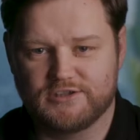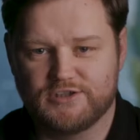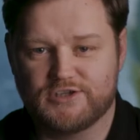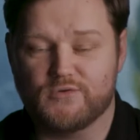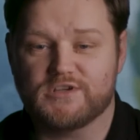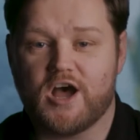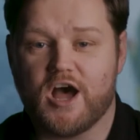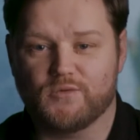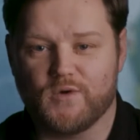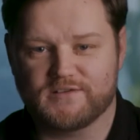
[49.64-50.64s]
Sounds like
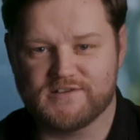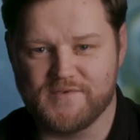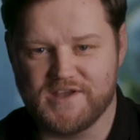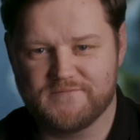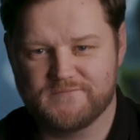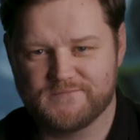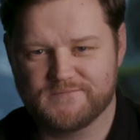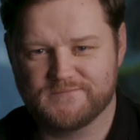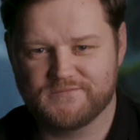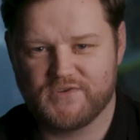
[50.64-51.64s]
hard work to me.
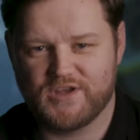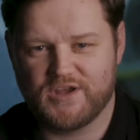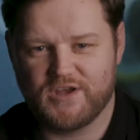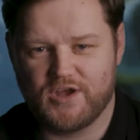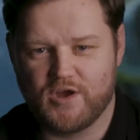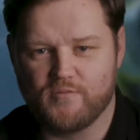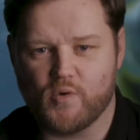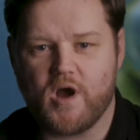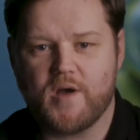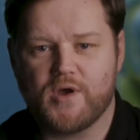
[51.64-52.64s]
But
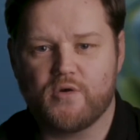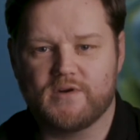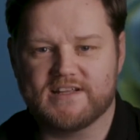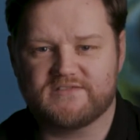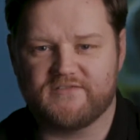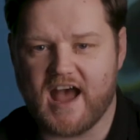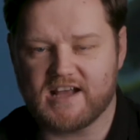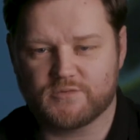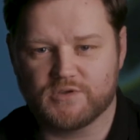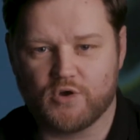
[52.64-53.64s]
what about when it's
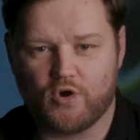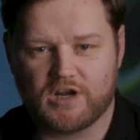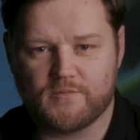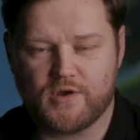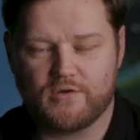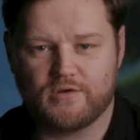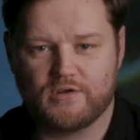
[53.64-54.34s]
facts we're talking about?